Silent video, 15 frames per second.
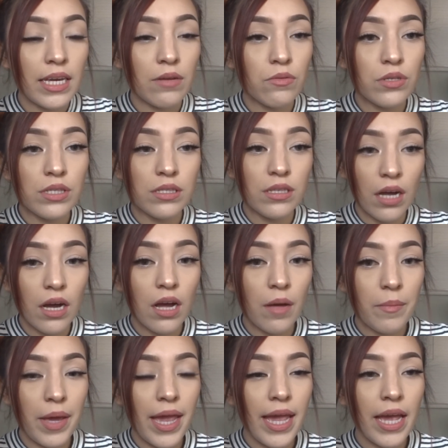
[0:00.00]
It was
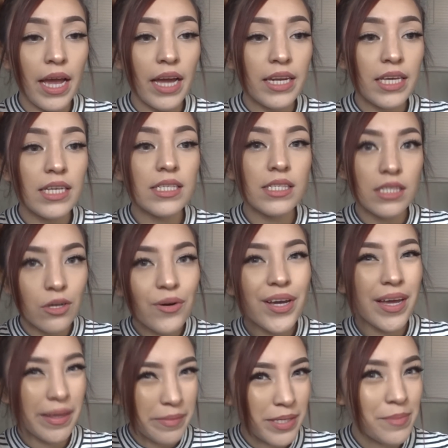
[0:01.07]
dumb. And he still
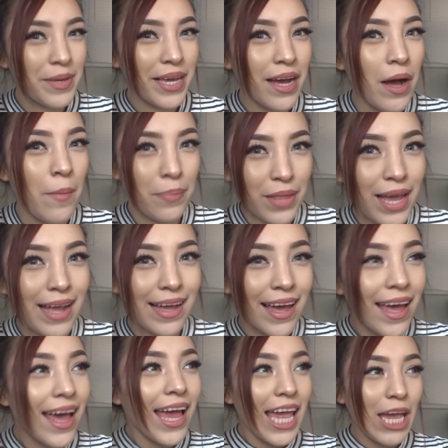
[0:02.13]
hits me up. Like,
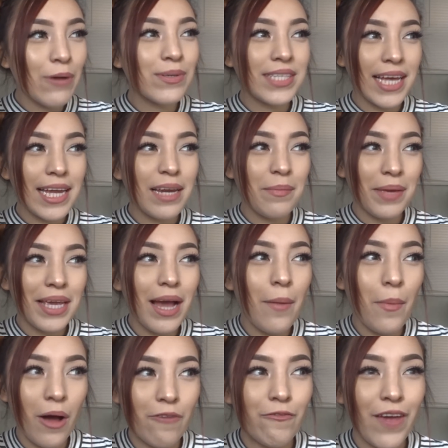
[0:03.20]
he was hitting me
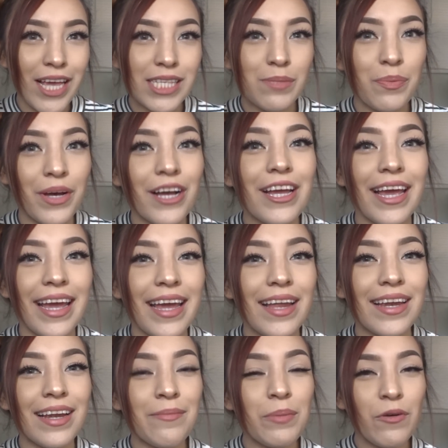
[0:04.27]
up on Facebook,
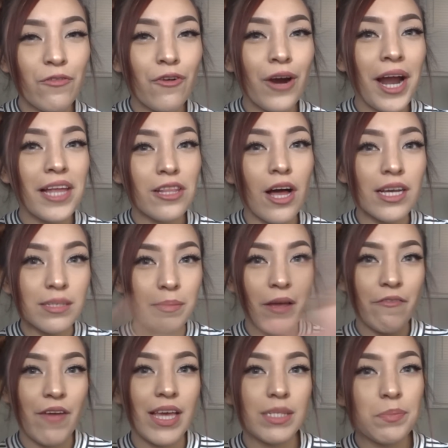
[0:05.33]
and before I lost
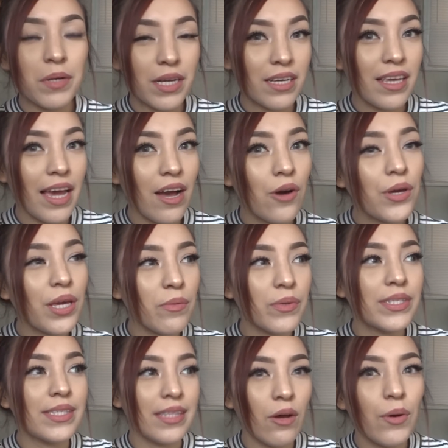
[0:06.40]
my Facebook account, he
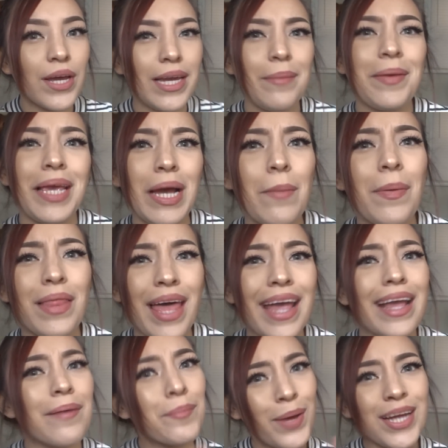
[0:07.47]
was still hitting me up.
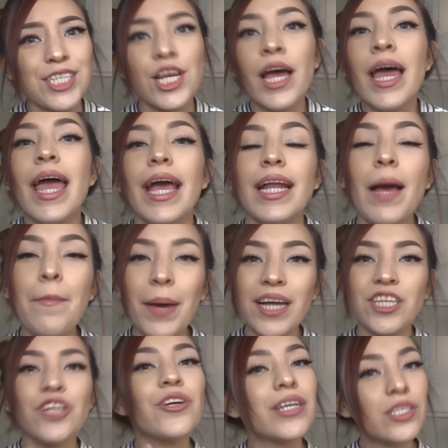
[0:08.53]
Like, bitch, and I
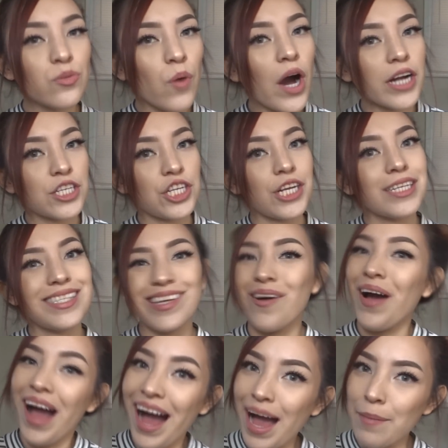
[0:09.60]
bet you he's watching. So
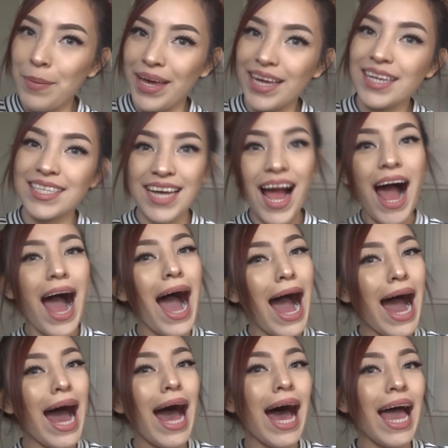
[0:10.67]
hi, bitch.
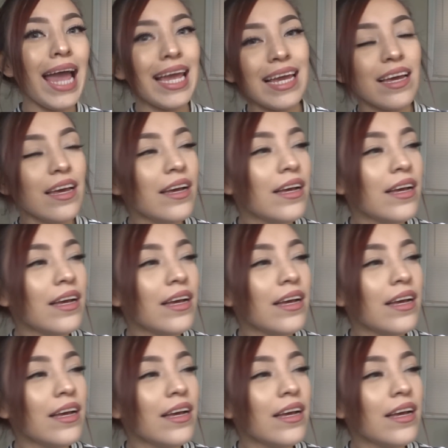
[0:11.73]
Hi.